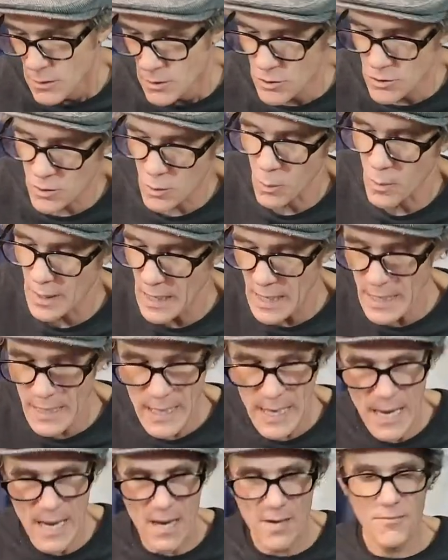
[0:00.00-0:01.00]
So what I
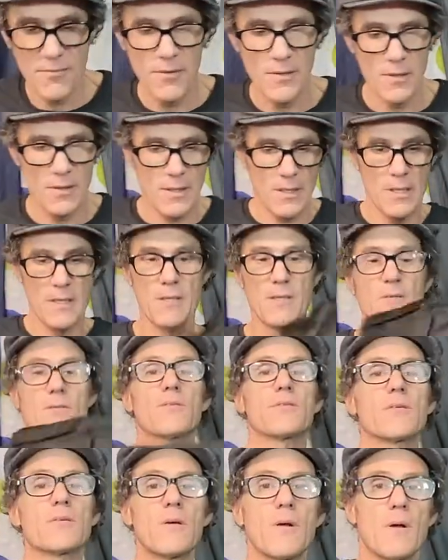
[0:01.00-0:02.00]
have
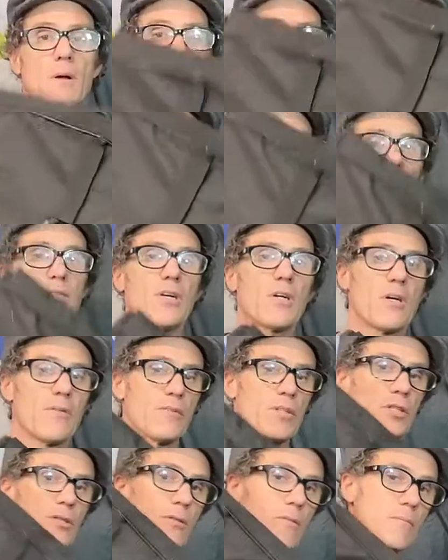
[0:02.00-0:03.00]
is paver
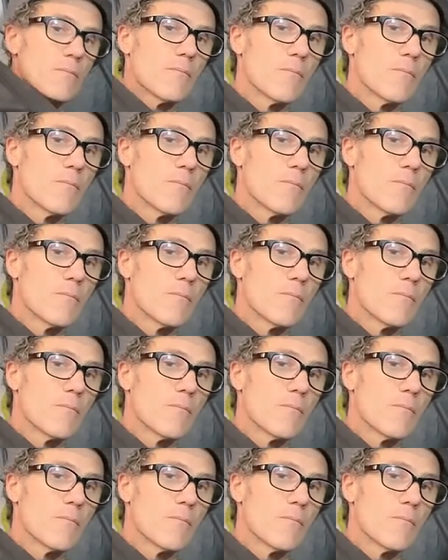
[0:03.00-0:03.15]
covers.